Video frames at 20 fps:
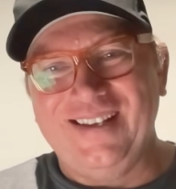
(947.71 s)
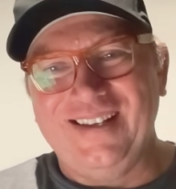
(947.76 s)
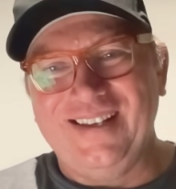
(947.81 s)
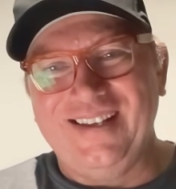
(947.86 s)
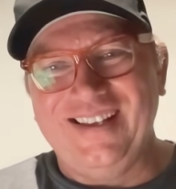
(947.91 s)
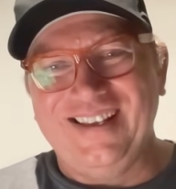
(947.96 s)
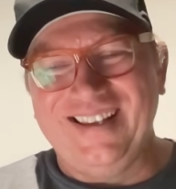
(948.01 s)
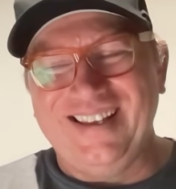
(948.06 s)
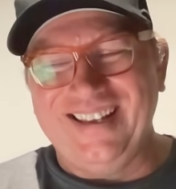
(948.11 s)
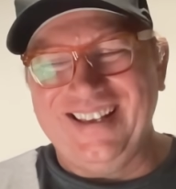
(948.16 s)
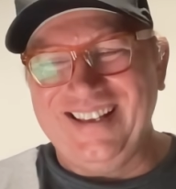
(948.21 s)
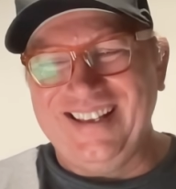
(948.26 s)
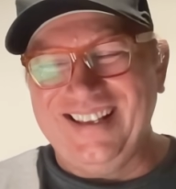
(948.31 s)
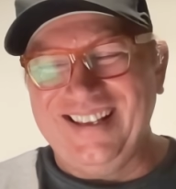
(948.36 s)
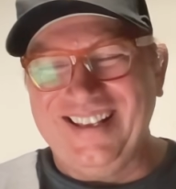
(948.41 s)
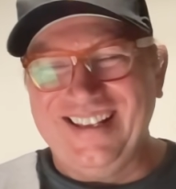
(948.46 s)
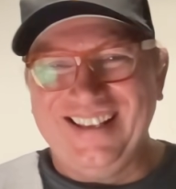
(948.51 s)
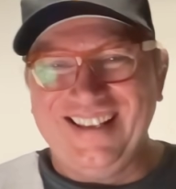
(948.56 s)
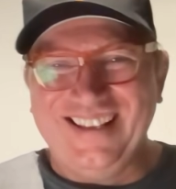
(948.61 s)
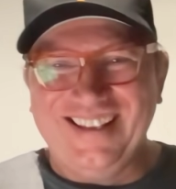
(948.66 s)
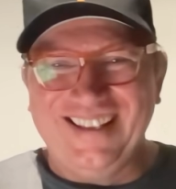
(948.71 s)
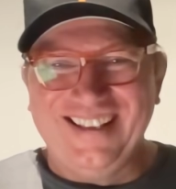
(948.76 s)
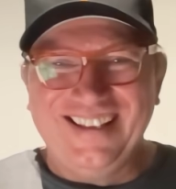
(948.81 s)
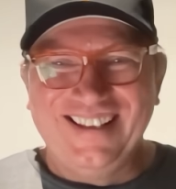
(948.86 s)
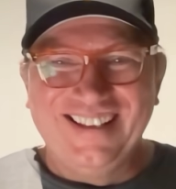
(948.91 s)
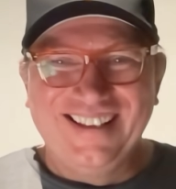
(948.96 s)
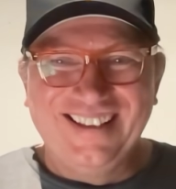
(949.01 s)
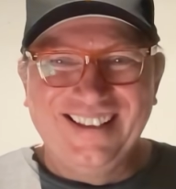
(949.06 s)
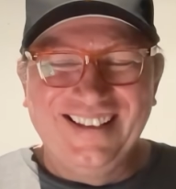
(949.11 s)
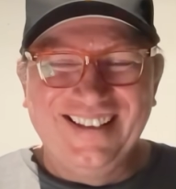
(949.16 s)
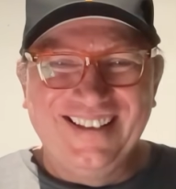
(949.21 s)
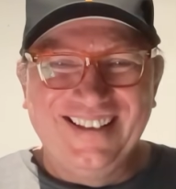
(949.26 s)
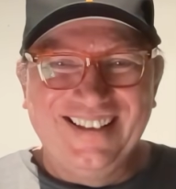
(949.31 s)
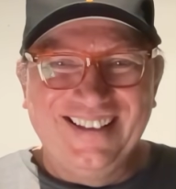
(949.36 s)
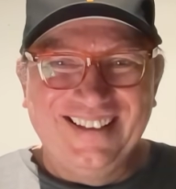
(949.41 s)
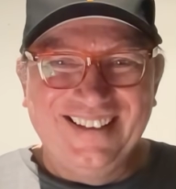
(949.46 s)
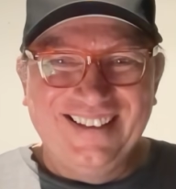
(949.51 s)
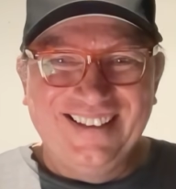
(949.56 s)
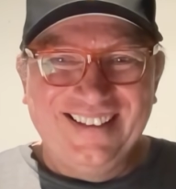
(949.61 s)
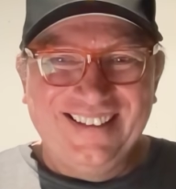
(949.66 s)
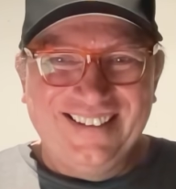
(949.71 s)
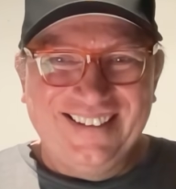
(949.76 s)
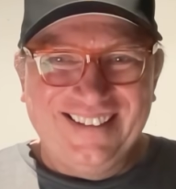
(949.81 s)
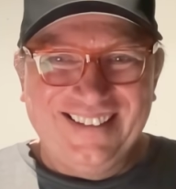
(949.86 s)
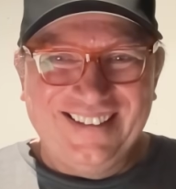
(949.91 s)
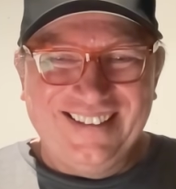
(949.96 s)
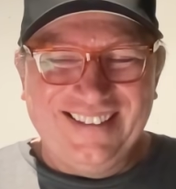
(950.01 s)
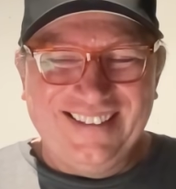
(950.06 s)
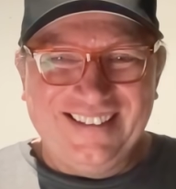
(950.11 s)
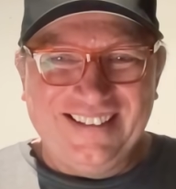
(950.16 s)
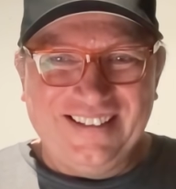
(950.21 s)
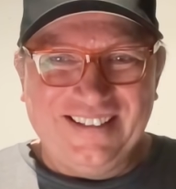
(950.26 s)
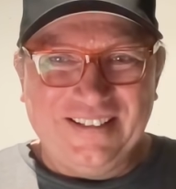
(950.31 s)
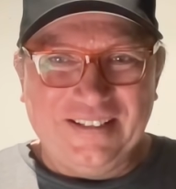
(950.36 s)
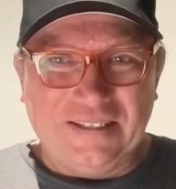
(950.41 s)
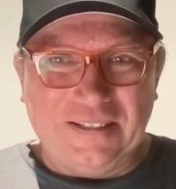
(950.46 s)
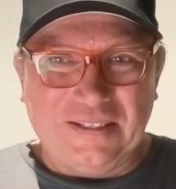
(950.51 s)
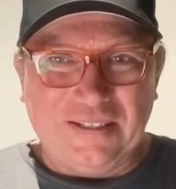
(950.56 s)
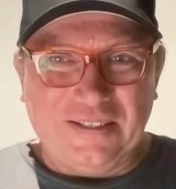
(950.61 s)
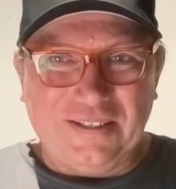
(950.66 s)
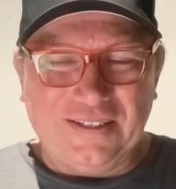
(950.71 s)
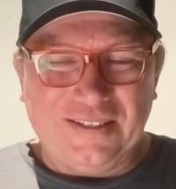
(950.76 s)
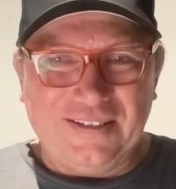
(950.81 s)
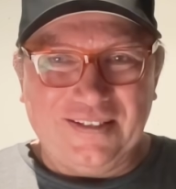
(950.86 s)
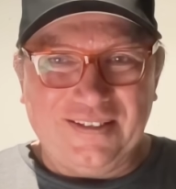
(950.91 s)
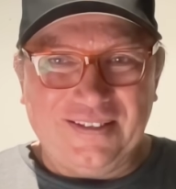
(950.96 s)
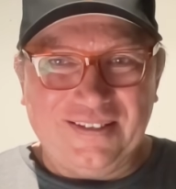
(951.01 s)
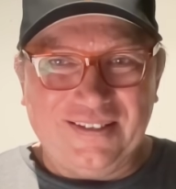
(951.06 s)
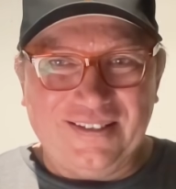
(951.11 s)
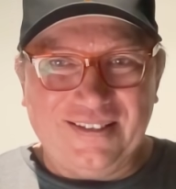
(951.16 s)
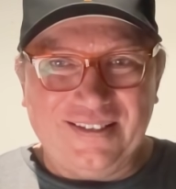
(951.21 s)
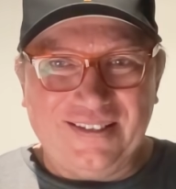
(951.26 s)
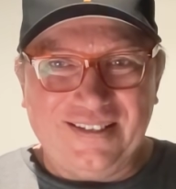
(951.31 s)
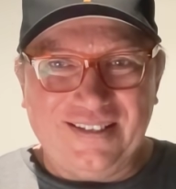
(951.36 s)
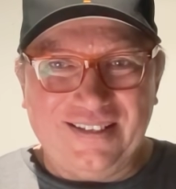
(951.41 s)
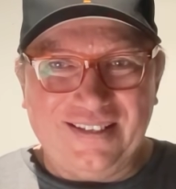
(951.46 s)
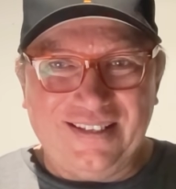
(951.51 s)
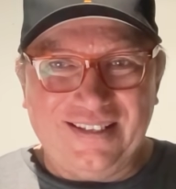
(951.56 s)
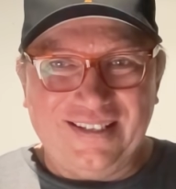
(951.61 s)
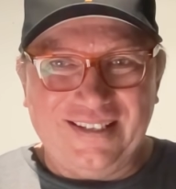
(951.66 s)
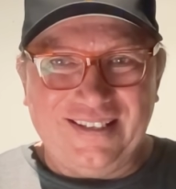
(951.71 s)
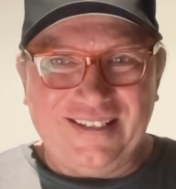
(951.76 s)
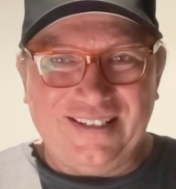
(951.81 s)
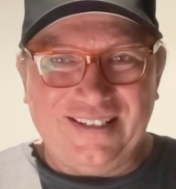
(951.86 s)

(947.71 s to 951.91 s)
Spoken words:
This person isn't speaking.